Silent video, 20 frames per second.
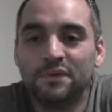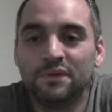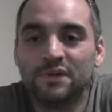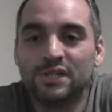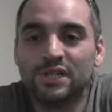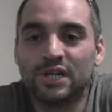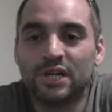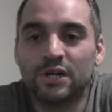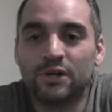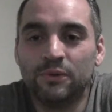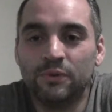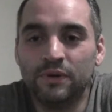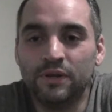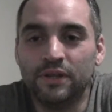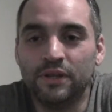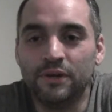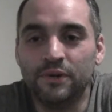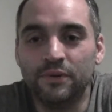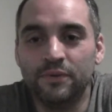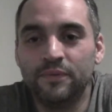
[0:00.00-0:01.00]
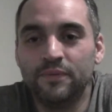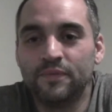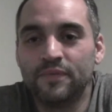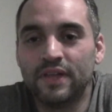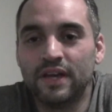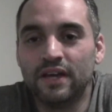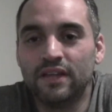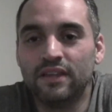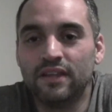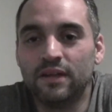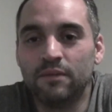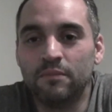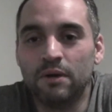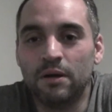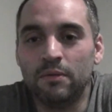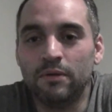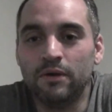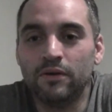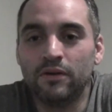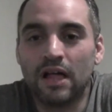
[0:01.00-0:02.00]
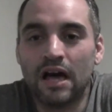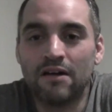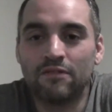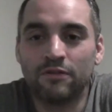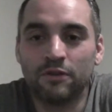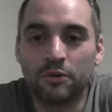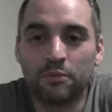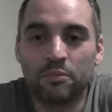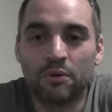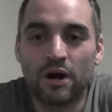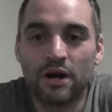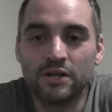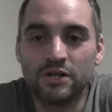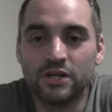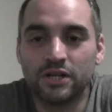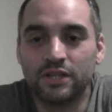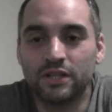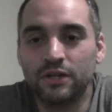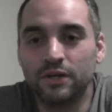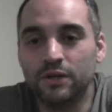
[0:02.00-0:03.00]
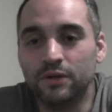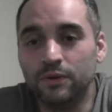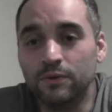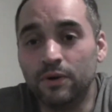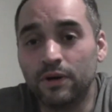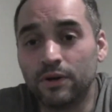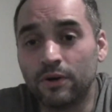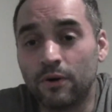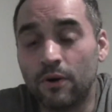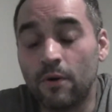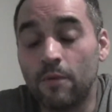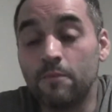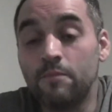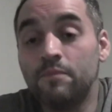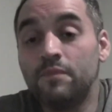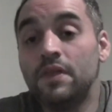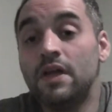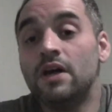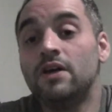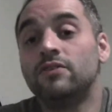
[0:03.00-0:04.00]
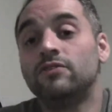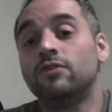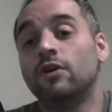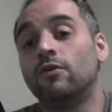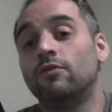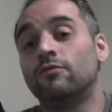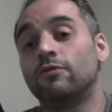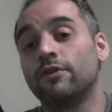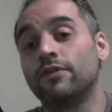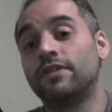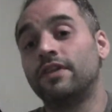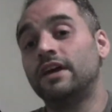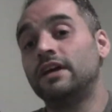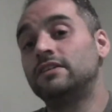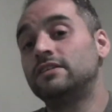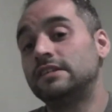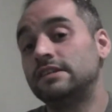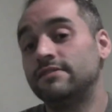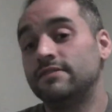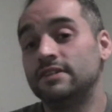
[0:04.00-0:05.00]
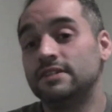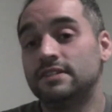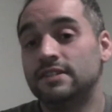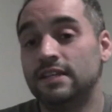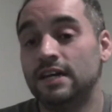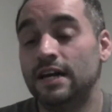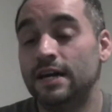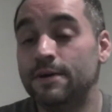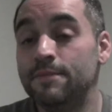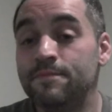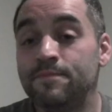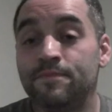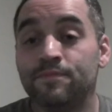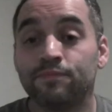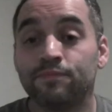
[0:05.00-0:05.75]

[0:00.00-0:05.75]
share it with you, and then maybe you'll have a little project that you can do on your own. So for Thanksgiving today,